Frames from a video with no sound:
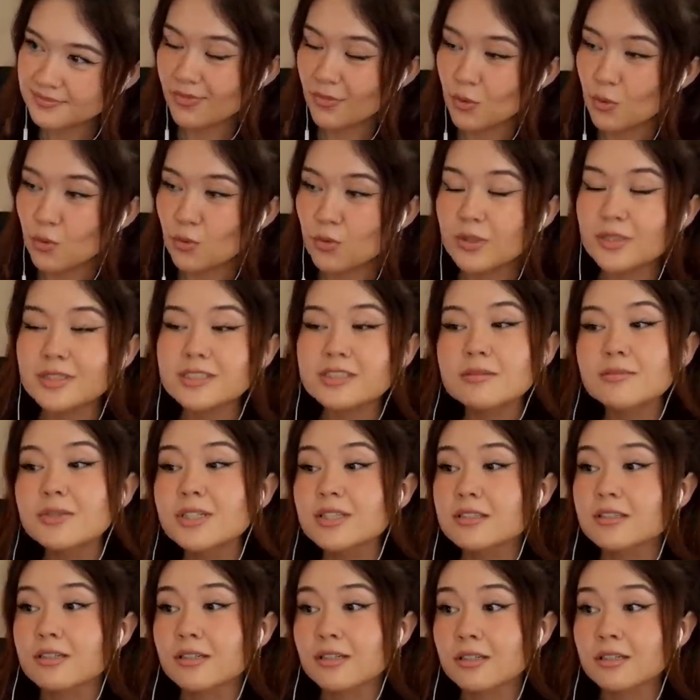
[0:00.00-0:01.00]
Oh, that's gonna be
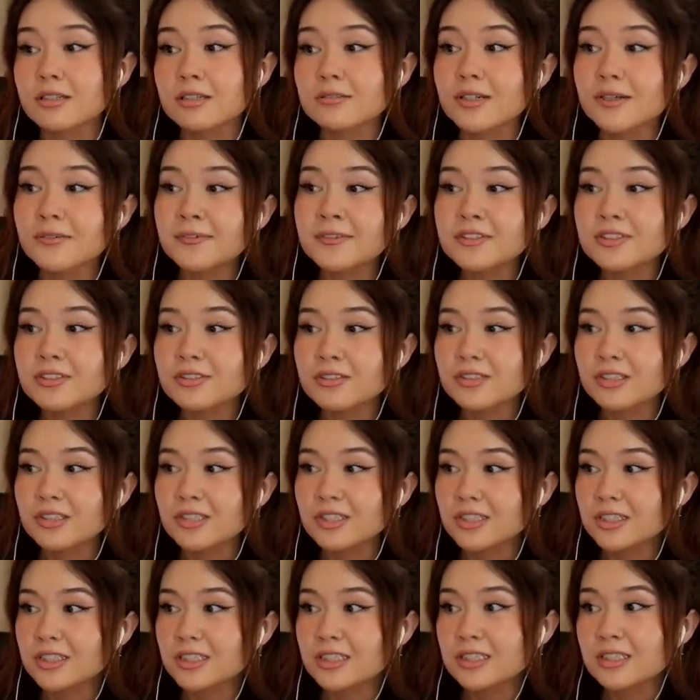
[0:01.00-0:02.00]
tough, having to
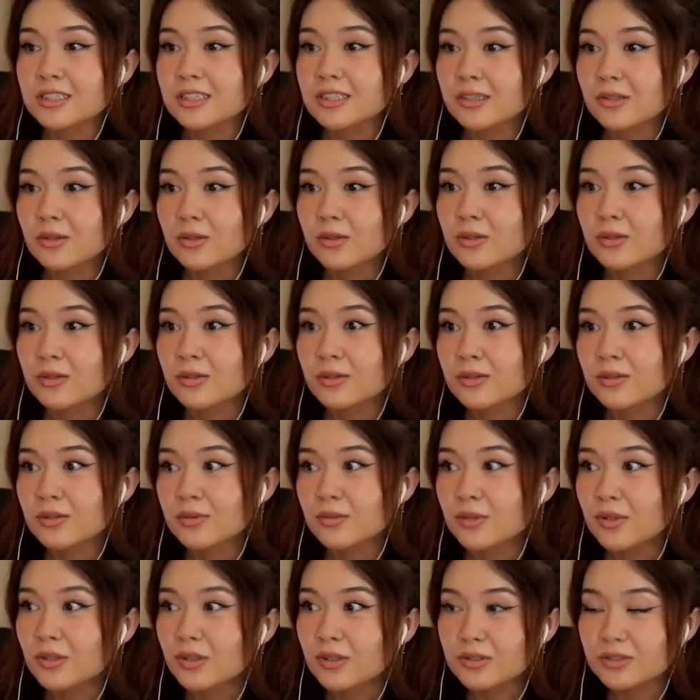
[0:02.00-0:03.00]
learn
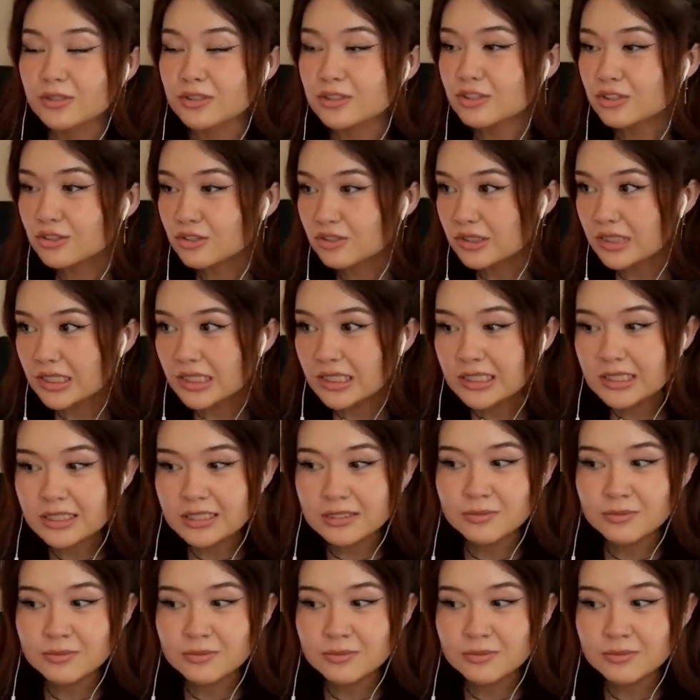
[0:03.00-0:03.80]
all the streets